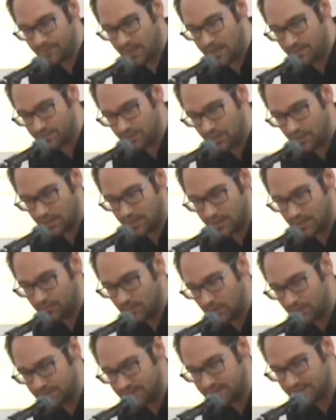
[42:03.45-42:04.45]

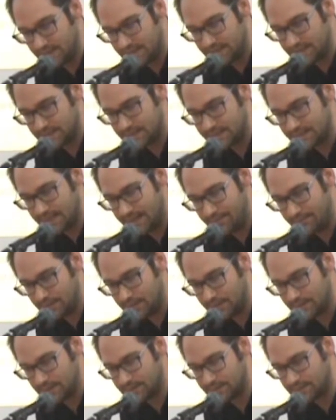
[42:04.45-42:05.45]
I'm talking about the
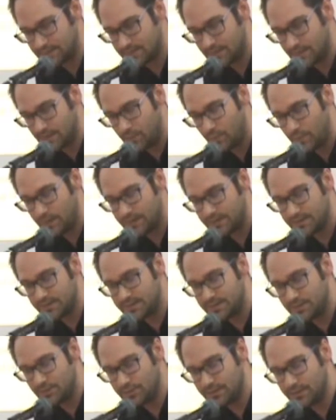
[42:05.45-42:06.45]
60s,
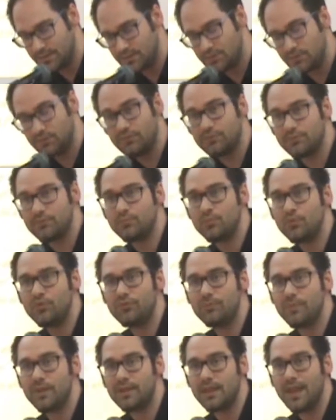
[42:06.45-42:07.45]
70s, where the student
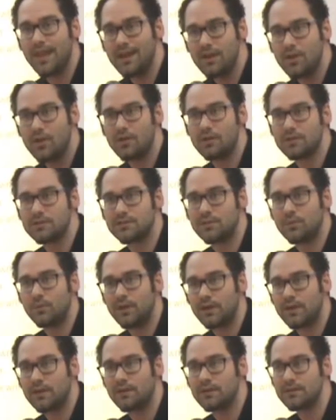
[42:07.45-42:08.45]
youth movement
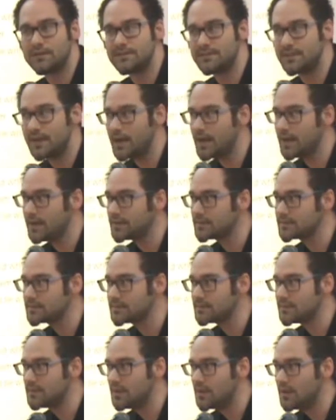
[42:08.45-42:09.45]
and also worker
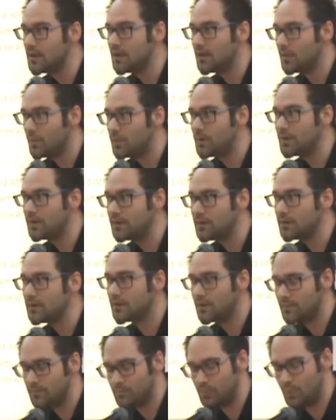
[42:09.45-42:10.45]
strikes
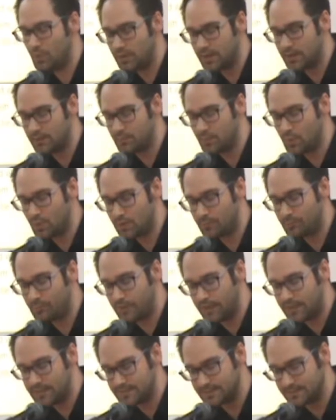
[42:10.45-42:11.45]
were more
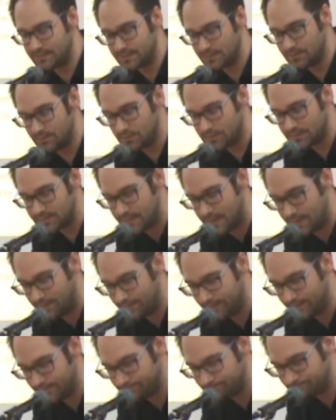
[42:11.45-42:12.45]
and more present
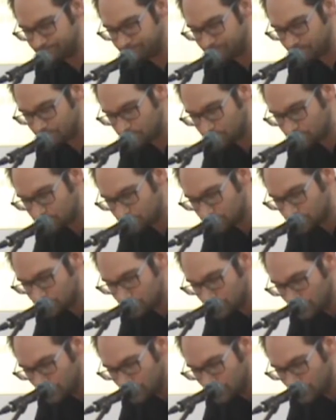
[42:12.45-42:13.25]
in Yugoslavia.